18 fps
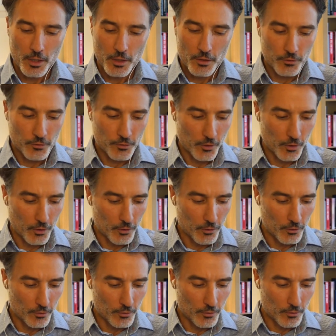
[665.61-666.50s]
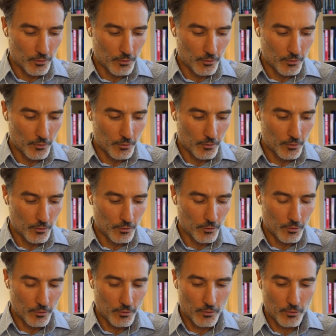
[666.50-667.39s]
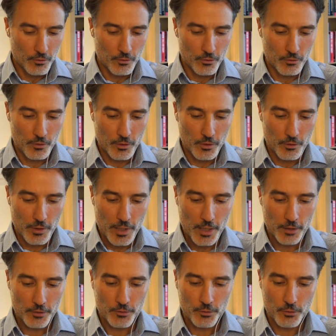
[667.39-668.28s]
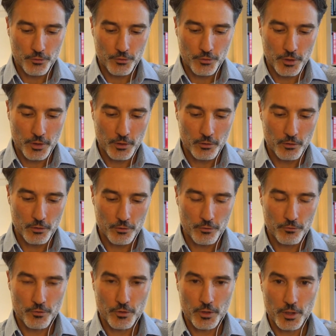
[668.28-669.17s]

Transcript: So you're outsourcing a lot of